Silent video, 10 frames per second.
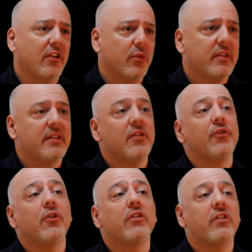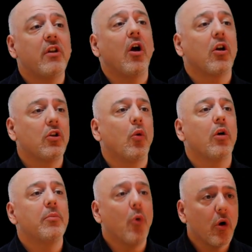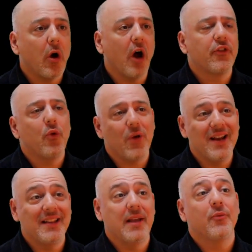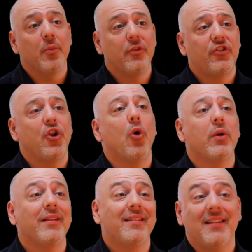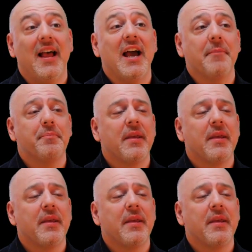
was that the first Dark Lord Morgoth created them from stone and slime.